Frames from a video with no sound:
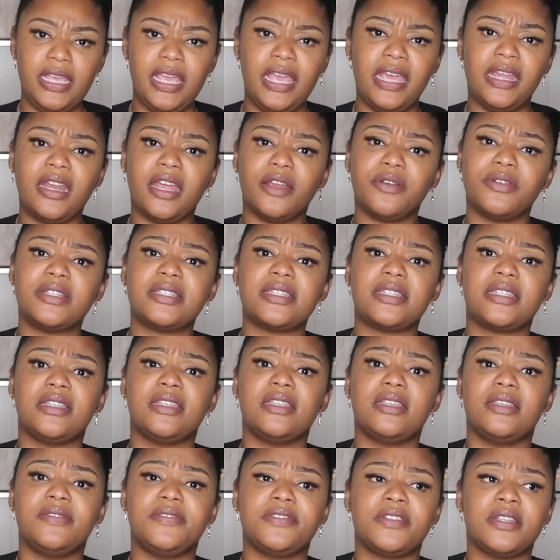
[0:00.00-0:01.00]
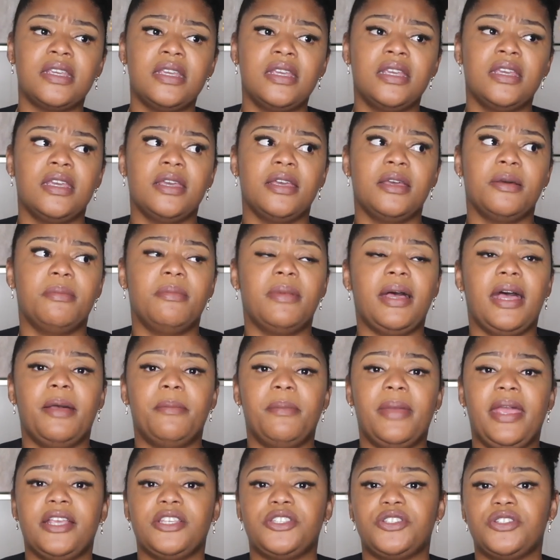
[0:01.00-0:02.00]
And I received my
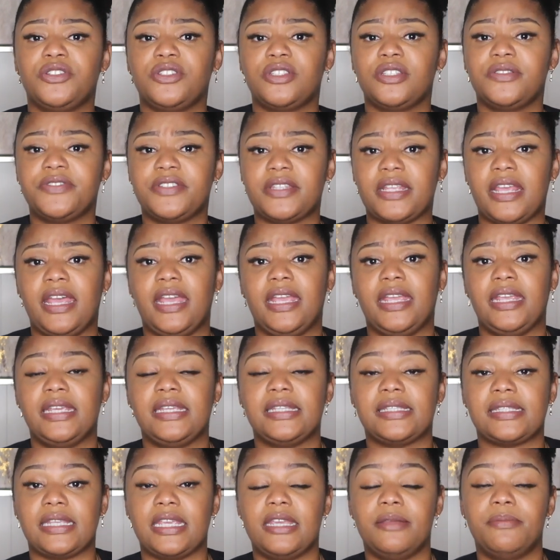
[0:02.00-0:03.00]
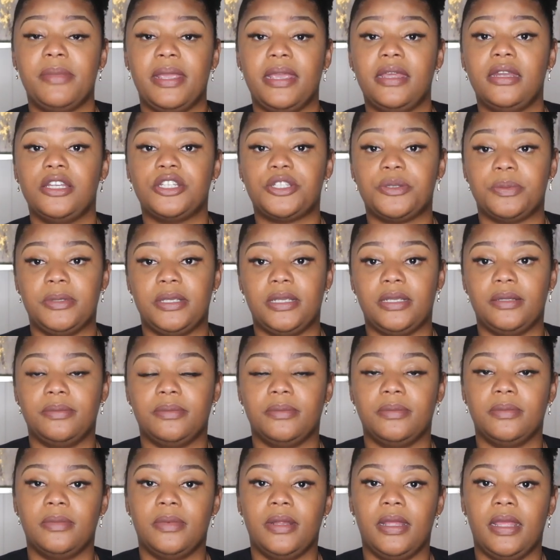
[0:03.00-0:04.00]
Master's of Science in Management.
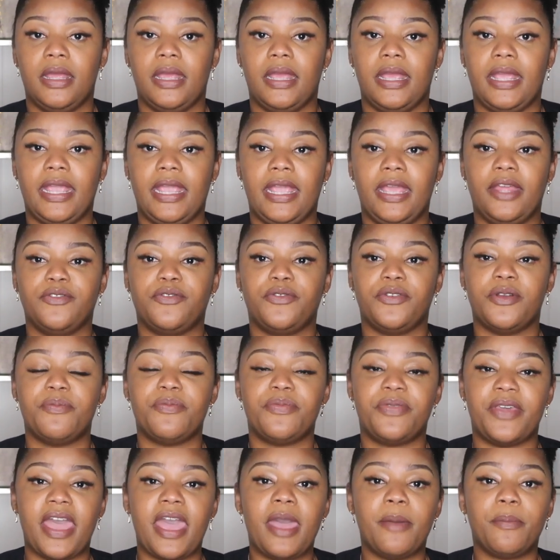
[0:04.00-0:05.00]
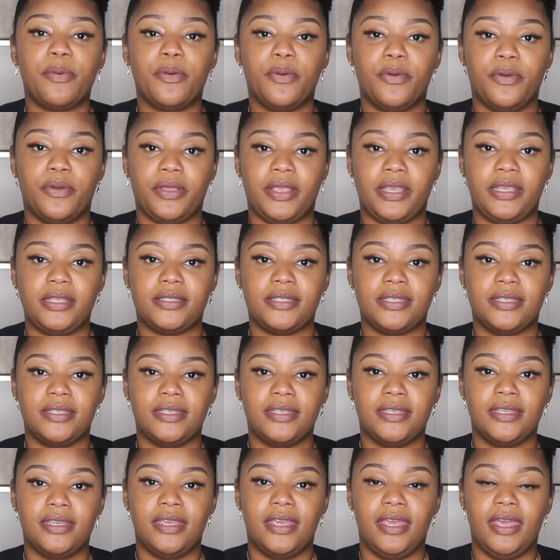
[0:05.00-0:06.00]
And from that point,
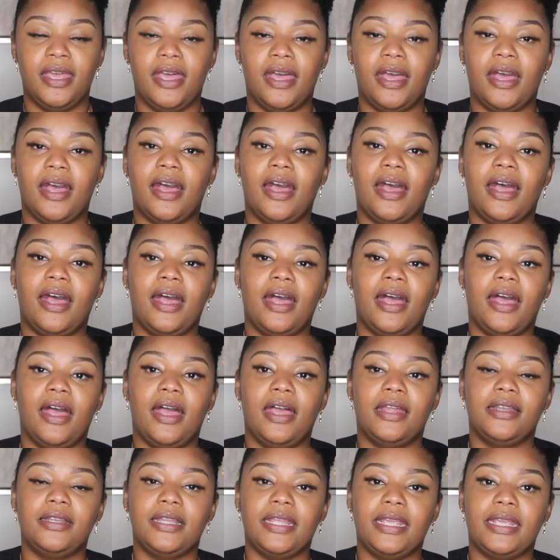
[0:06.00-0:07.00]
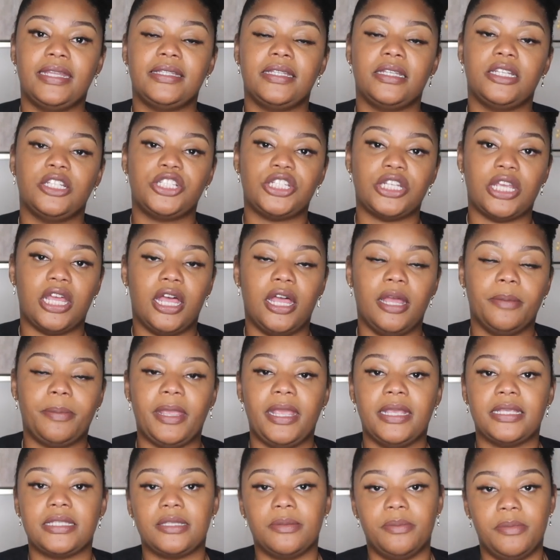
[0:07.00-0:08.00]
I landed a job
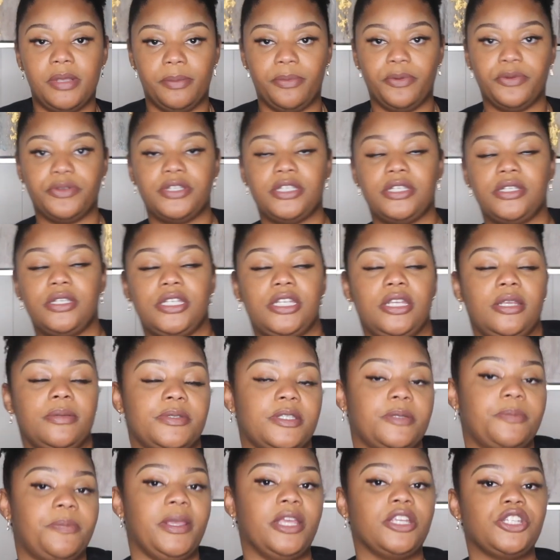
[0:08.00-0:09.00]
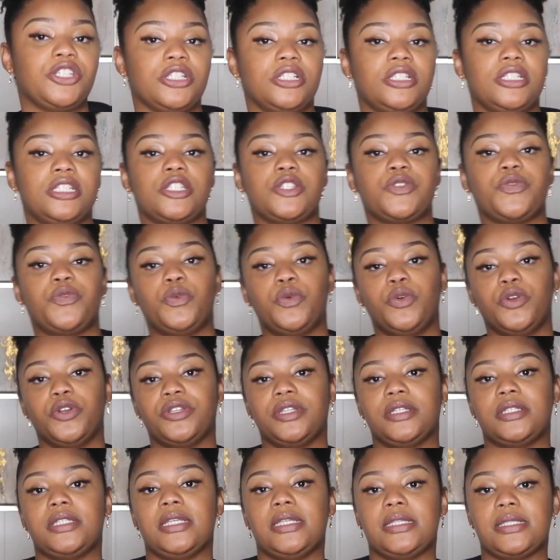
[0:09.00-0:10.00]
as the membership specialist
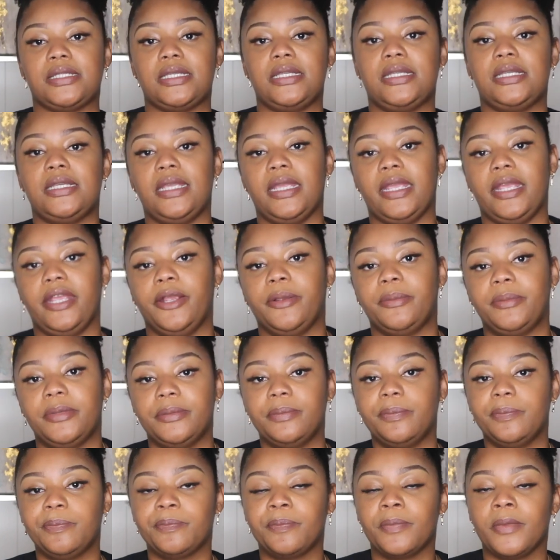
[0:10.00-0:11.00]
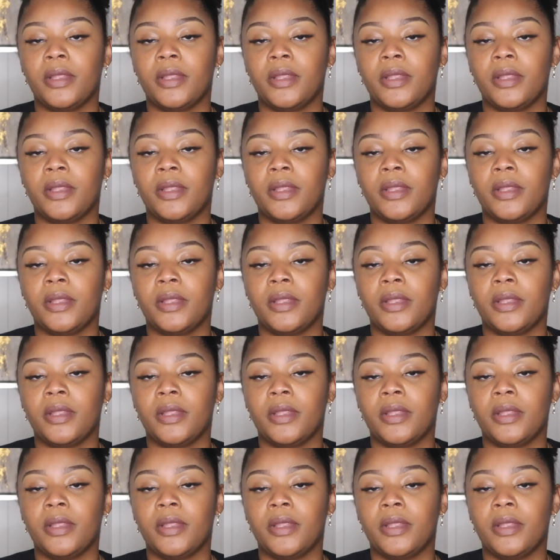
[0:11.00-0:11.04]
for the Tuskegee Airmen